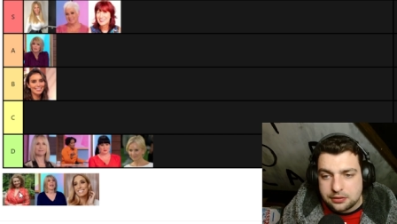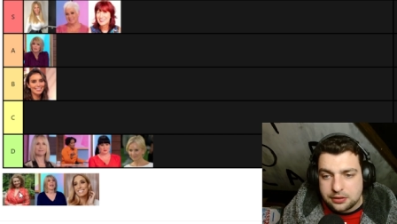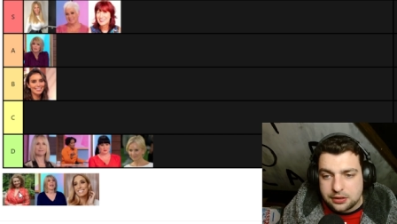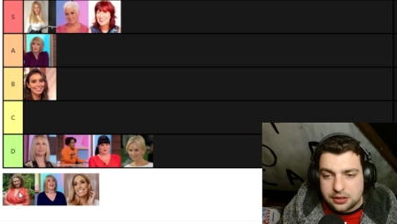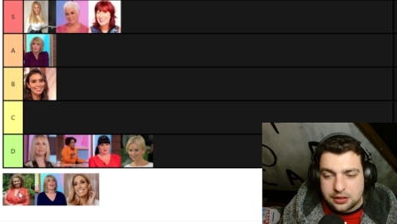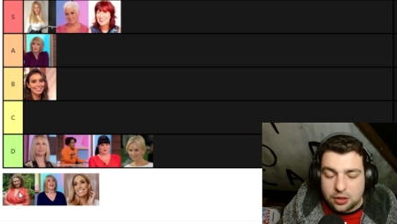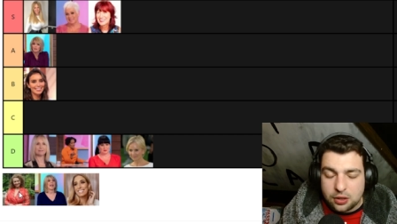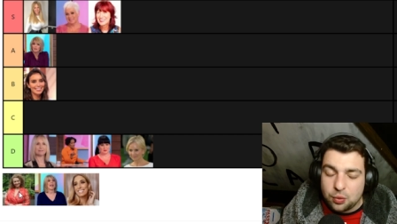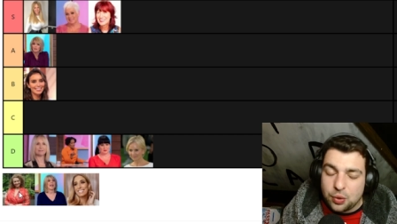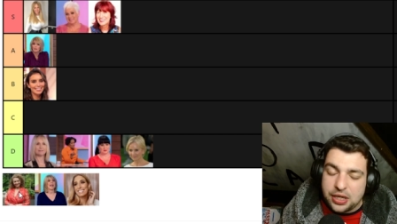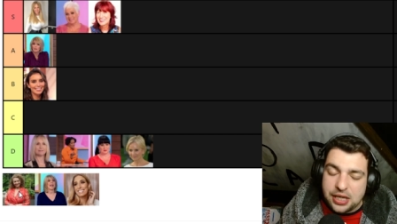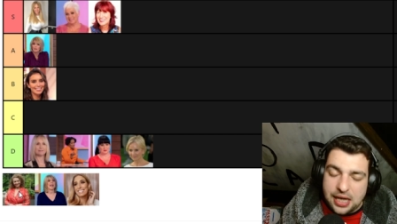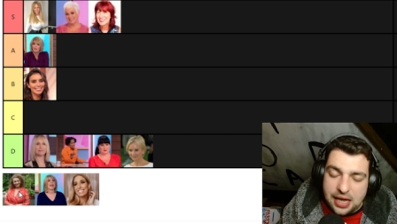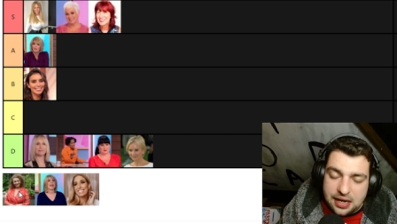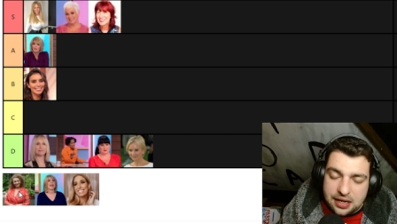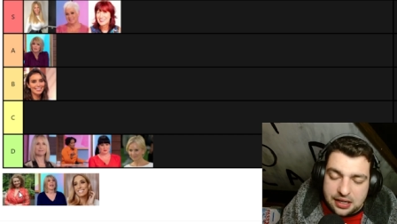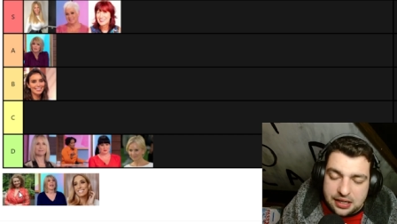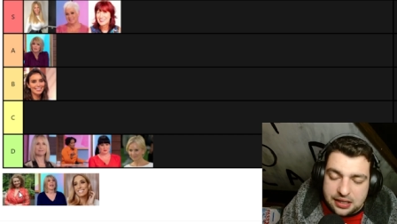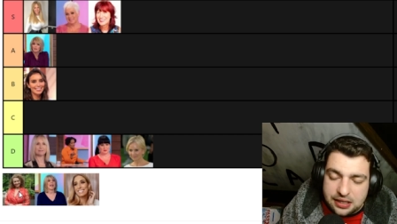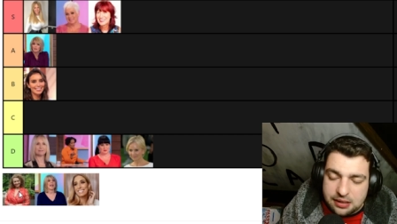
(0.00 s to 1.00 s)
You know, we
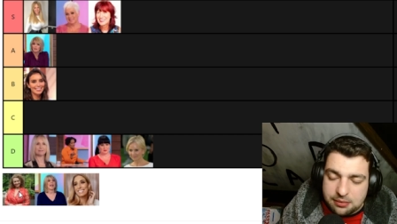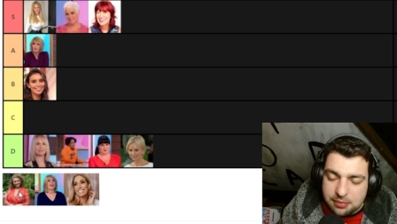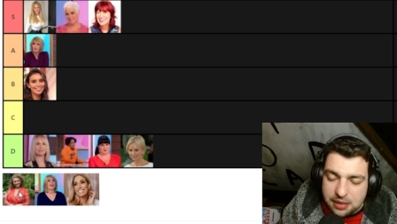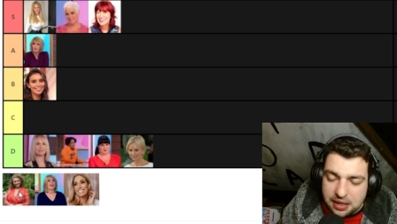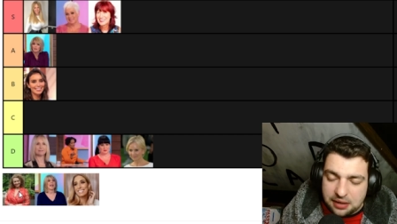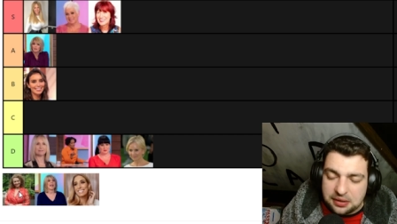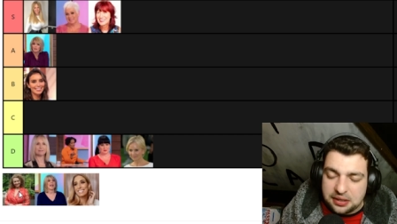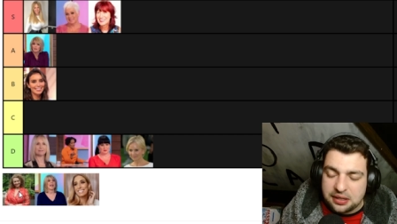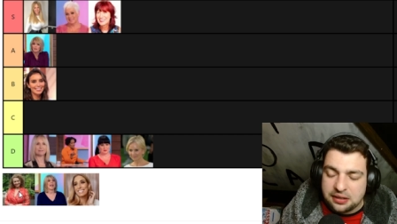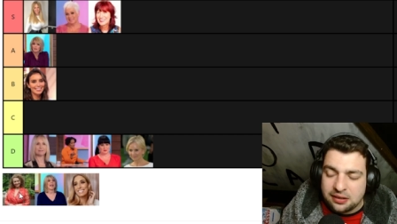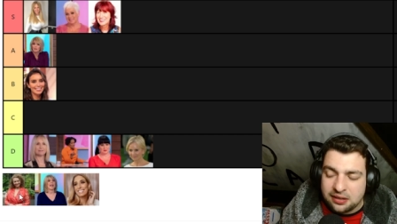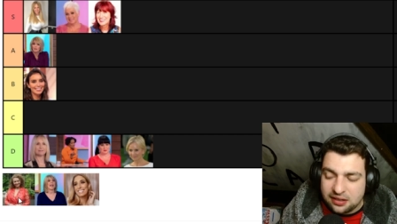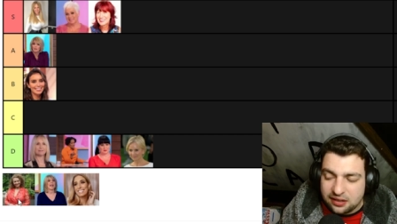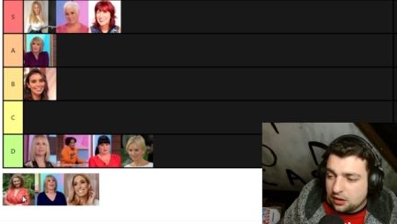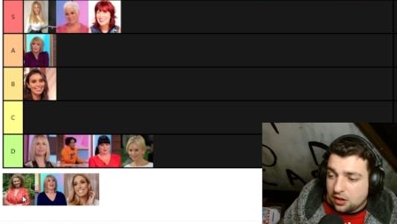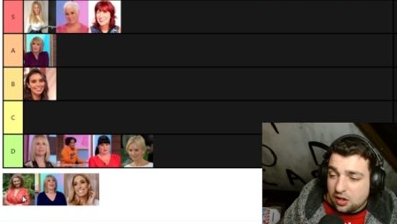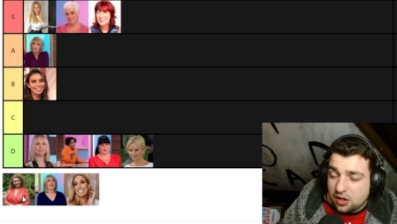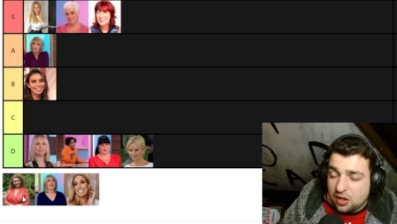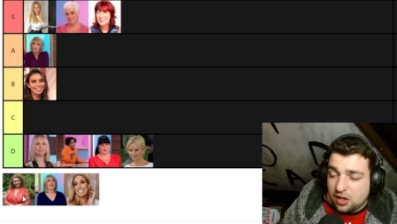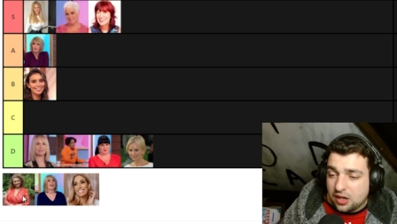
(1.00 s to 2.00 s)
get it, you're married.
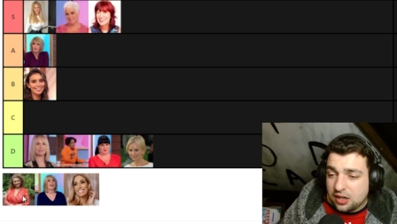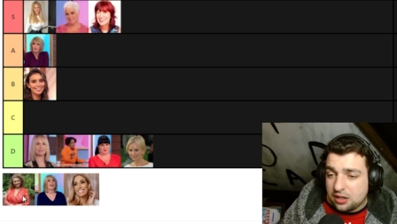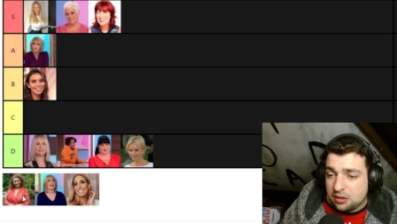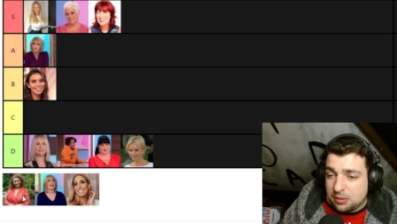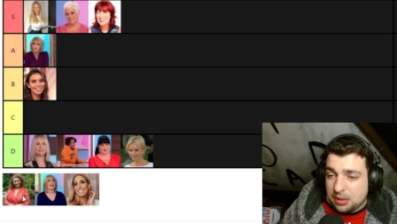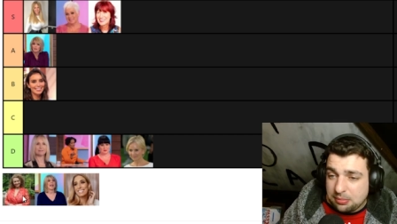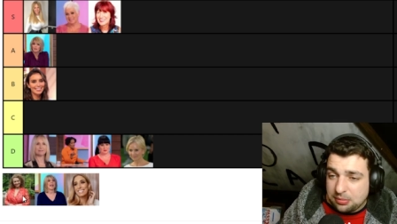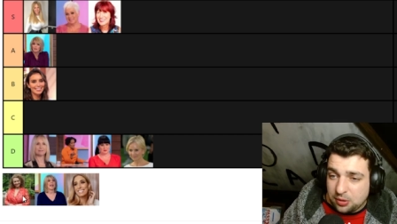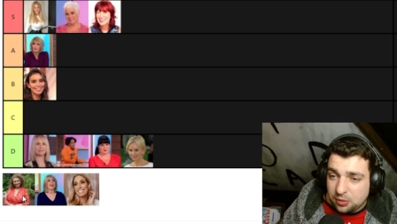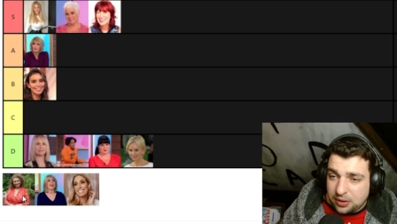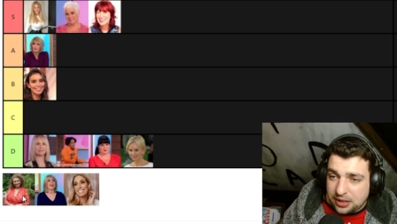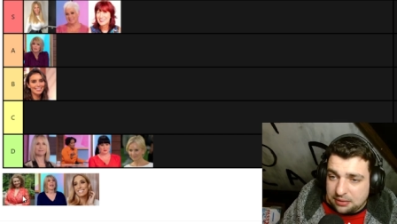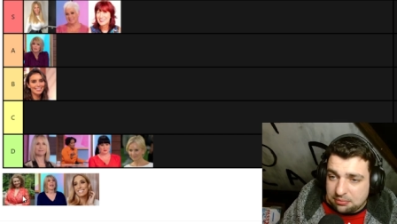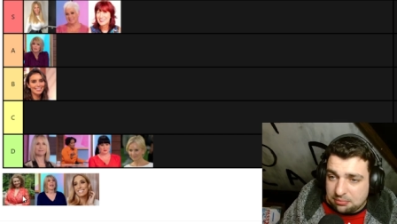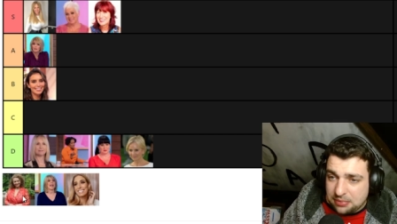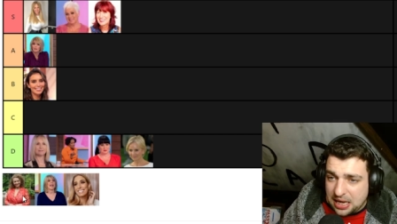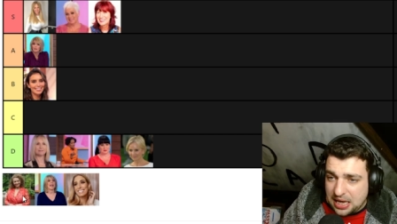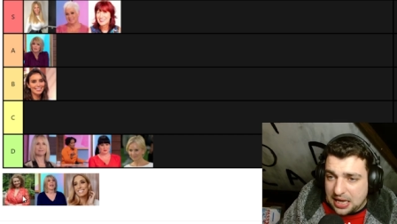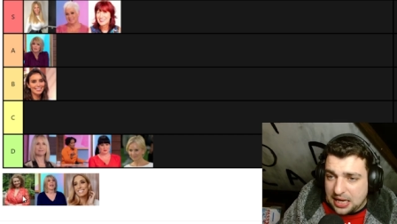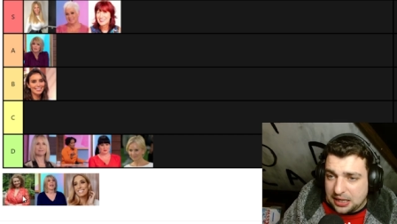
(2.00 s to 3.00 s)
Oh, I remember when
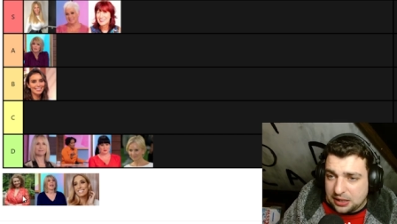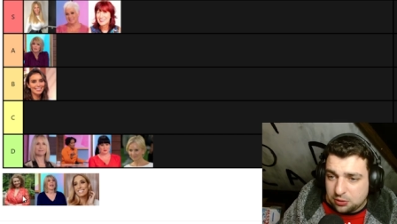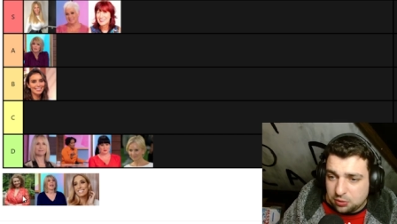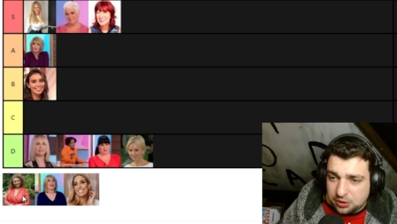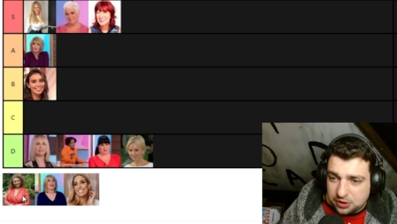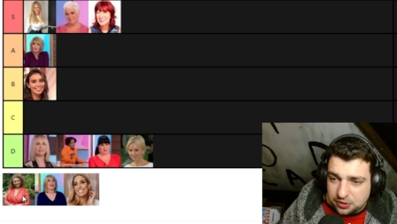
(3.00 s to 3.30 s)
Mark were